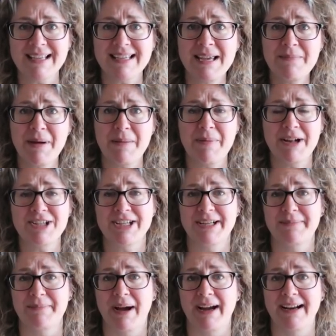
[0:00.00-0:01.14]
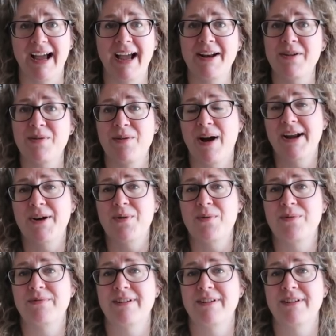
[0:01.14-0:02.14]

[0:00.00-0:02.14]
keep my budget in mind. I don't, I don't